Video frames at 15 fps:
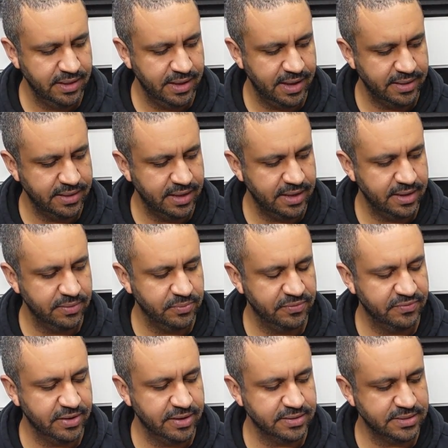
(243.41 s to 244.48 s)
And then
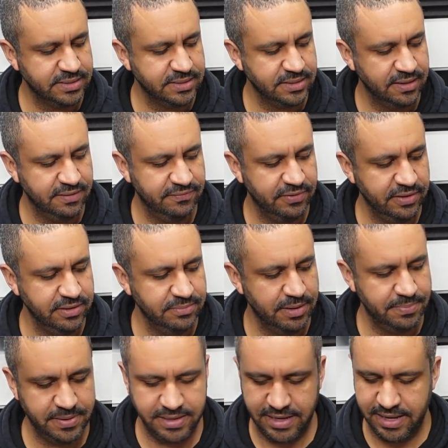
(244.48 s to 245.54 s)
we've got volume
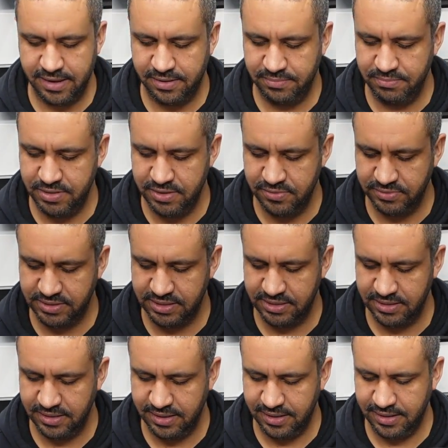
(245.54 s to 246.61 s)
up and down, mute,
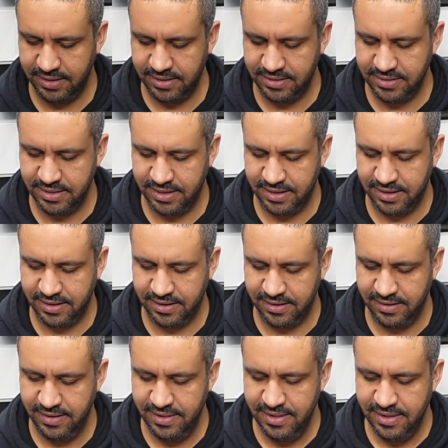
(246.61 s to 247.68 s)
and
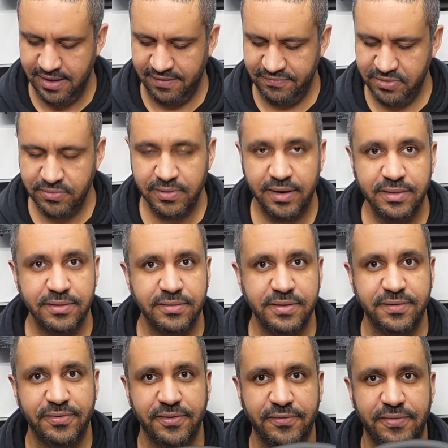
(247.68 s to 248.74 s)
a few other
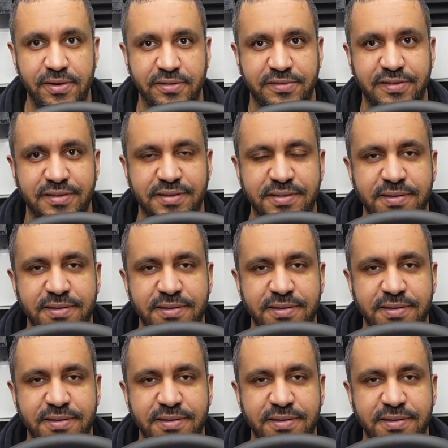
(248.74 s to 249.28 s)
different functions.